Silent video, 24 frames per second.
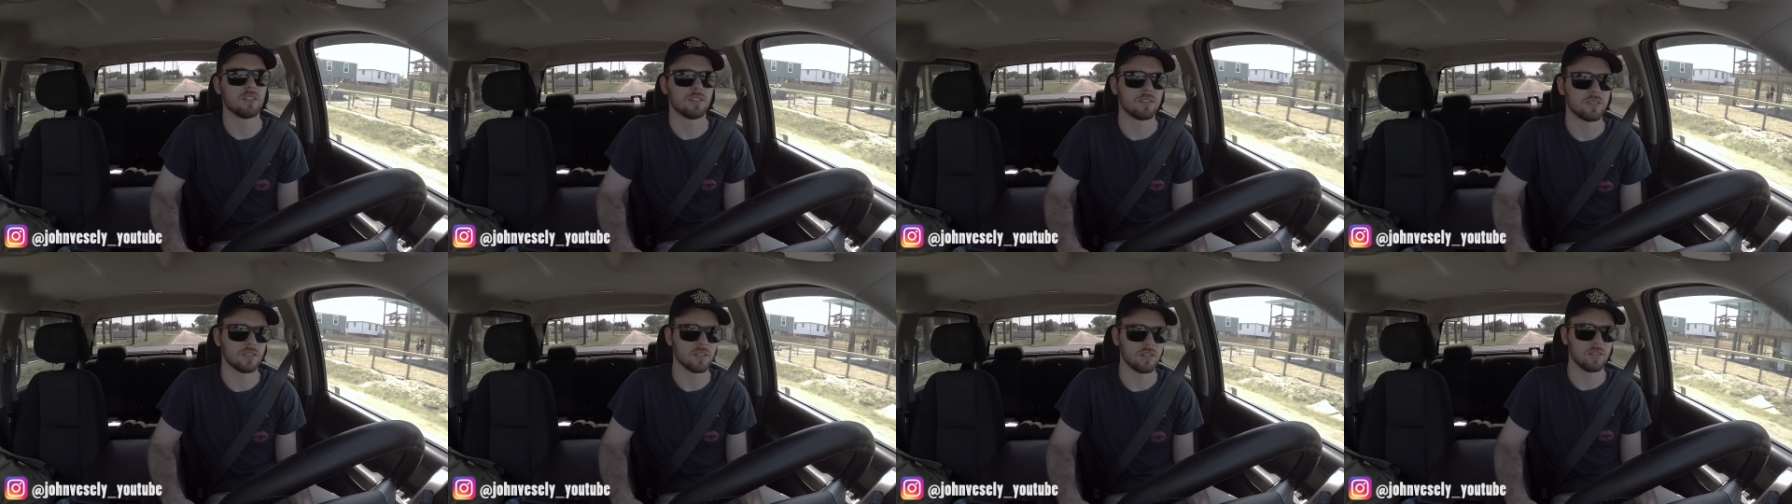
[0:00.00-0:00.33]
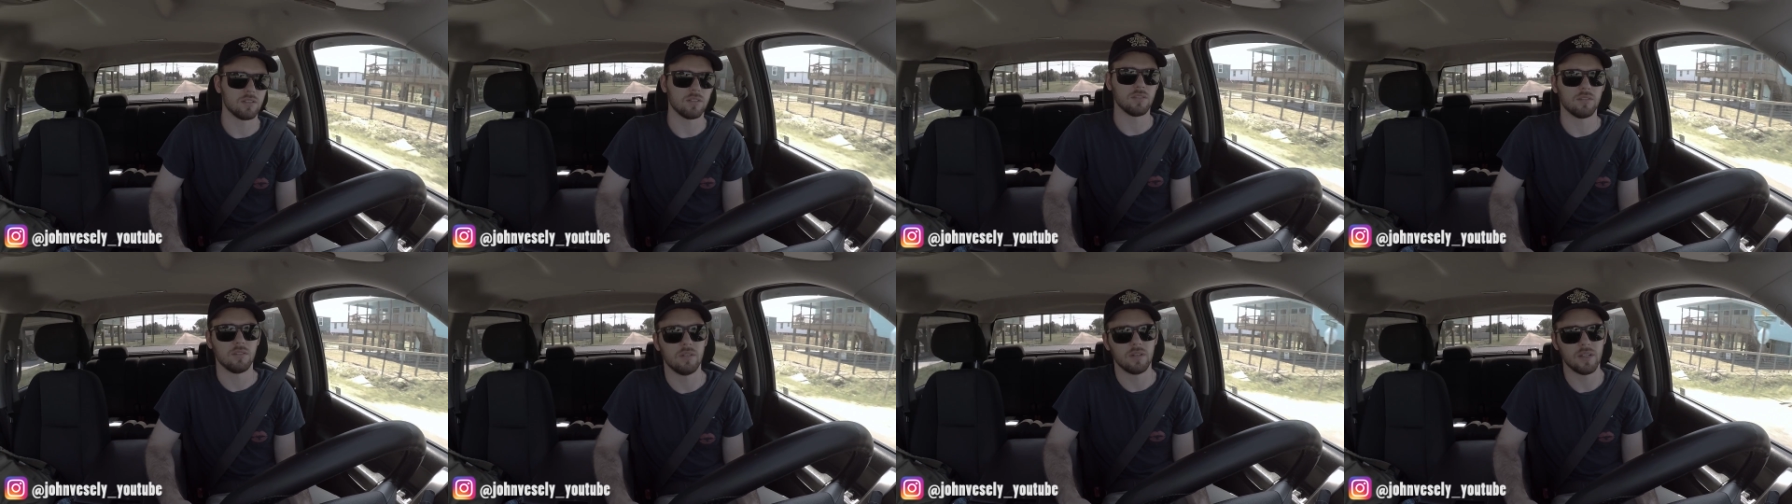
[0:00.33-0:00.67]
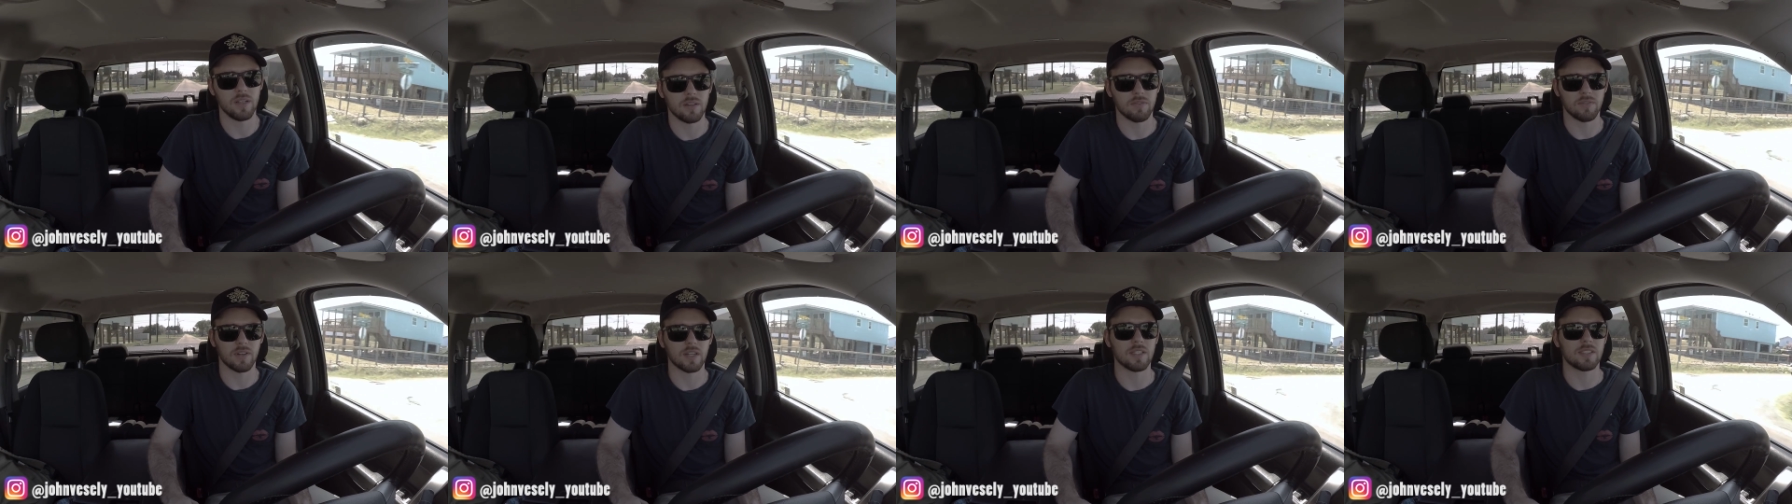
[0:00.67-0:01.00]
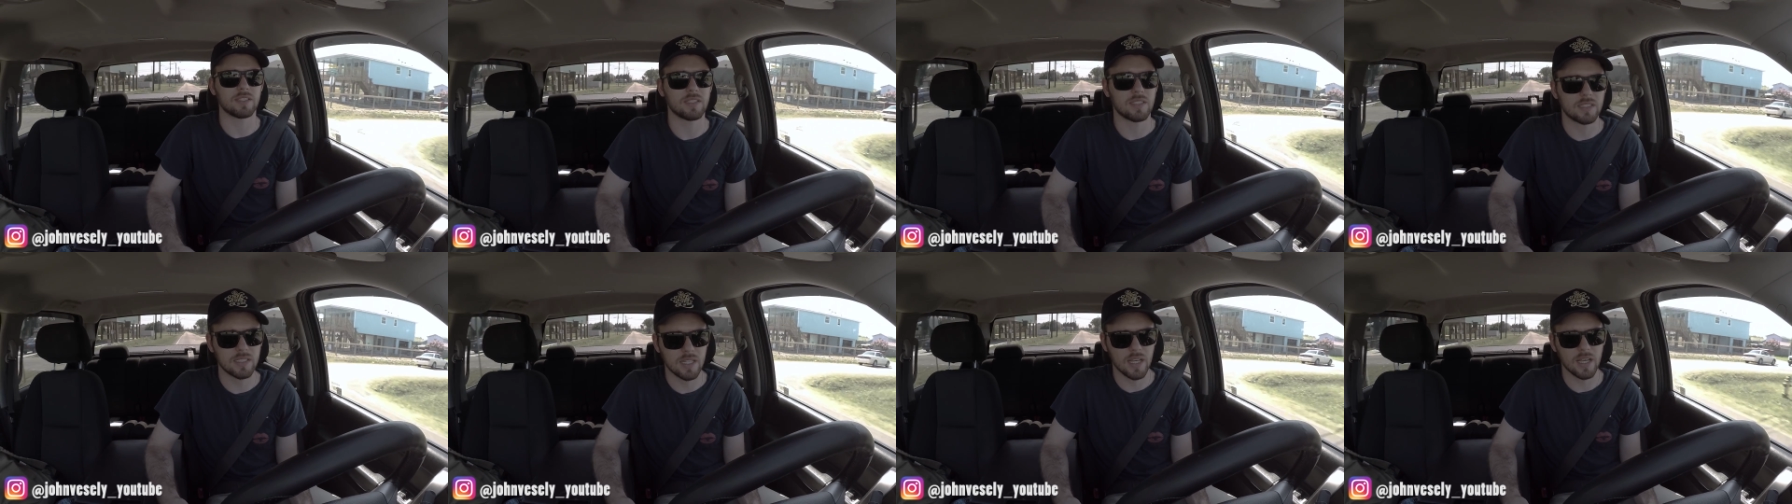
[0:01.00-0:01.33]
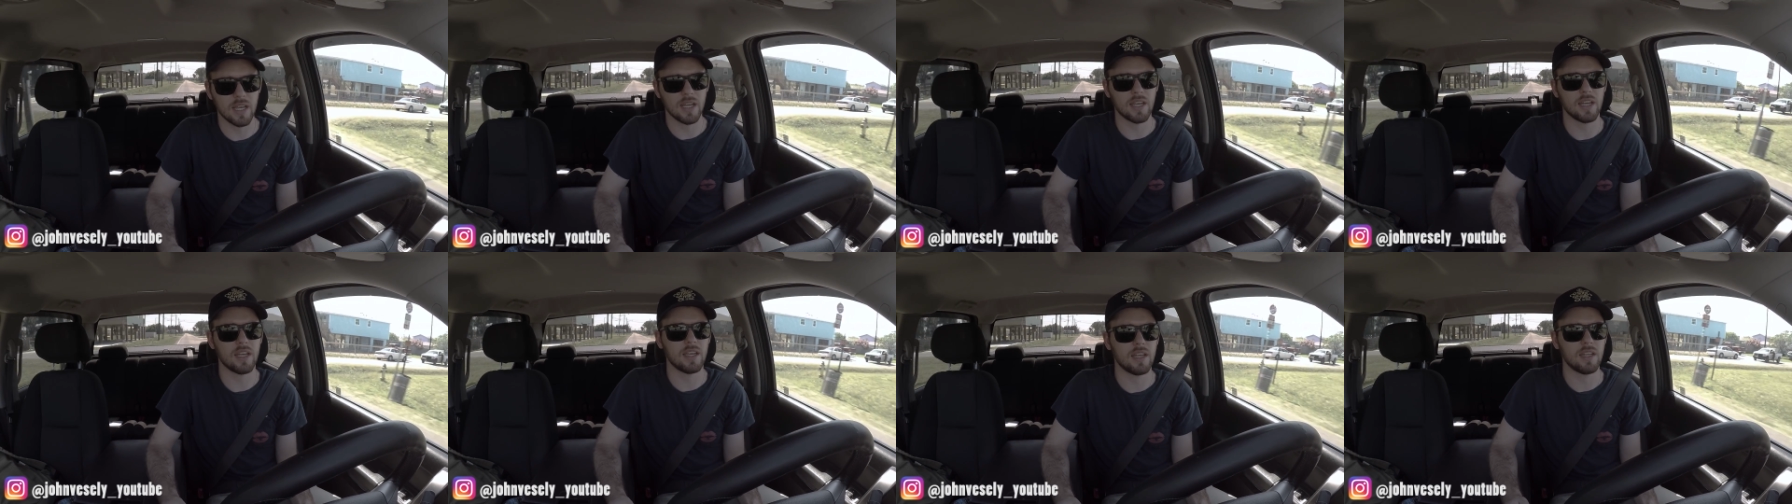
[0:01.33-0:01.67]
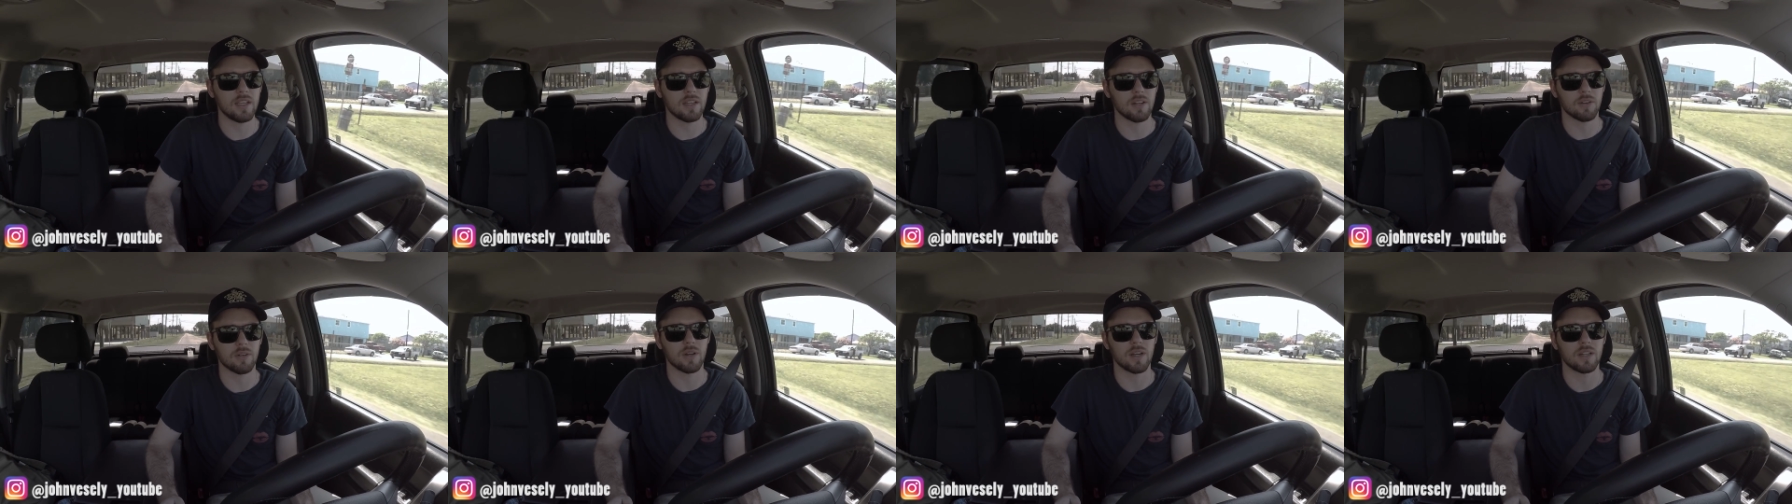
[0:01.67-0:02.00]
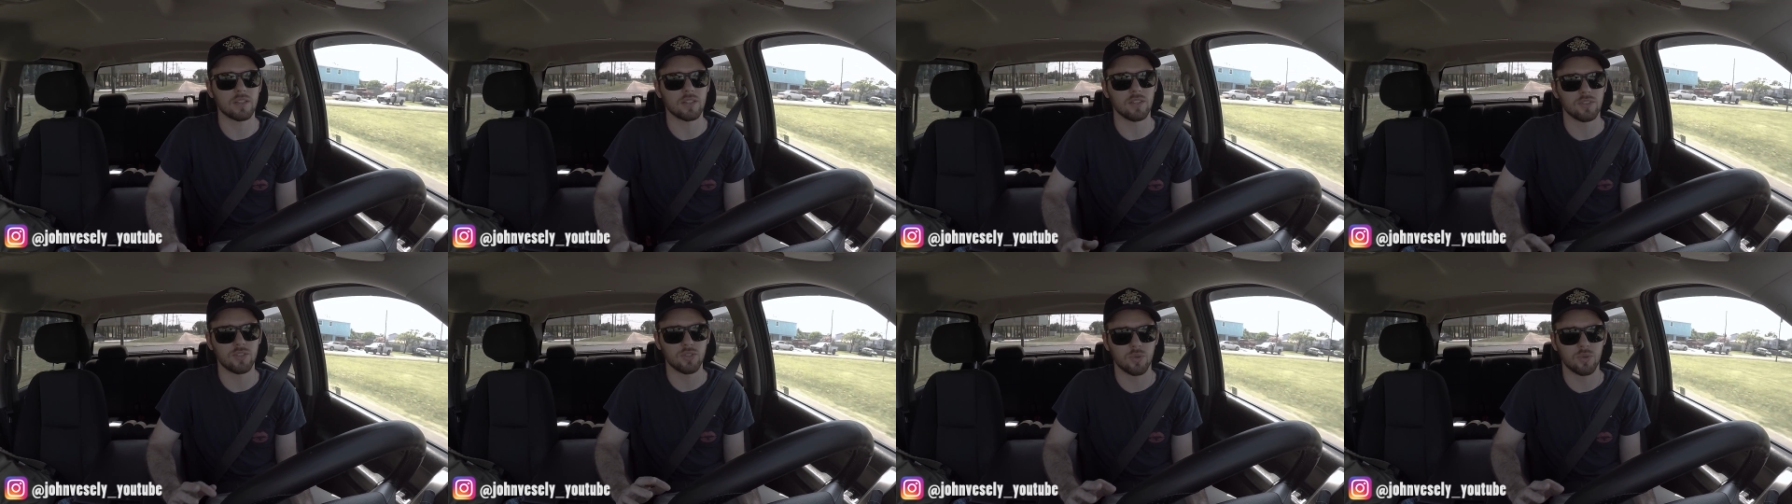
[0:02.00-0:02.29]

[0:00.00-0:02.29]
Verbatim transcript: So if I stay around the